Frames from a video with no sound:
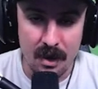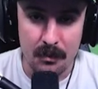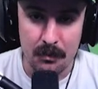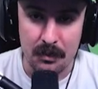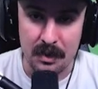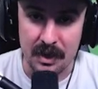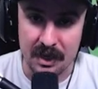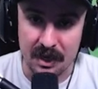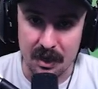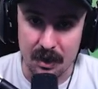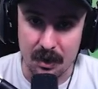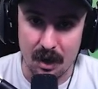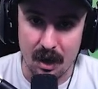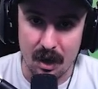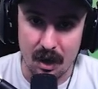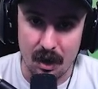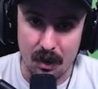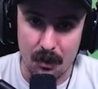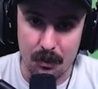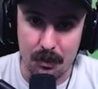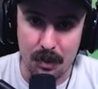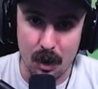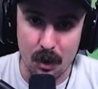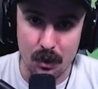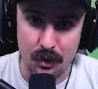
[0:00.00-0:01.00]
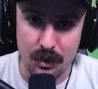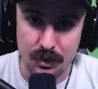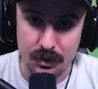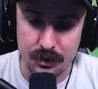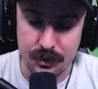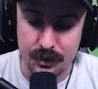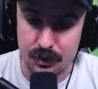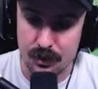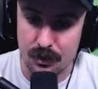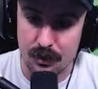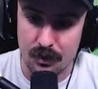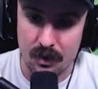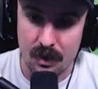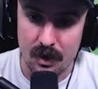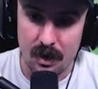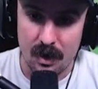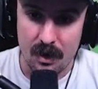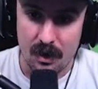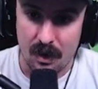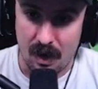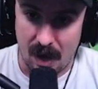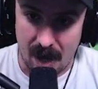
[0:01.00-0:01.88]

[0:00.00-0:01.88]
Being a bow user, I